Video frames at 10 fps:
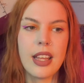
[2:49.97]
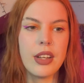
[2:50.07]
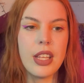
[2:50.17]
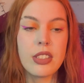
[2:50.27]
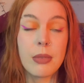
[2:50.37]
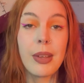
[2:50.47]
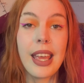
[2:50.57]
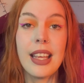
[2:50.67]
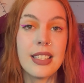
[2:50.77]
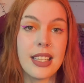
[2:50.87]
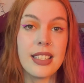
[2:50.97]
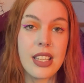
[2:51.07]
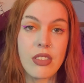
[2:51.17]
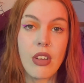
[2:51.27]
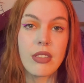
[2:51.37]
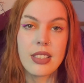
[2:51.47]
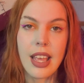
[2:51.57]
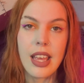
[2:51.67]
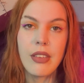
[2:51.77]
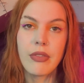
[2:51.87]
and in some cases it's not
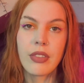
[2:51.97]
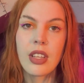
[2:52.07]
safe.